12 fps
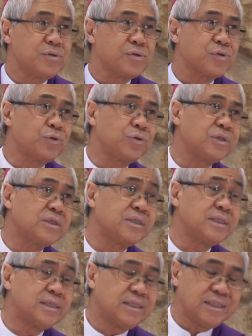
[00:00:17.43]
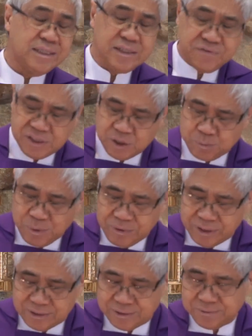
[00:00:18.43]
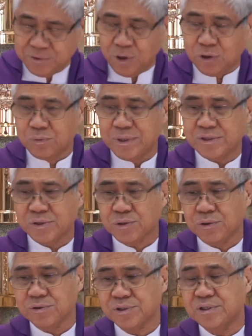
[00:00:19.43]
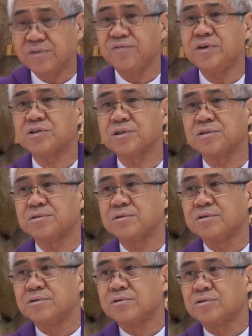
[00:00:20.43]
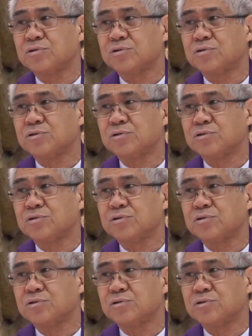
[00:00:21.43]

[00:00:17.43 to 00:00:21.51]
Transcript: So the evil spirit always causes division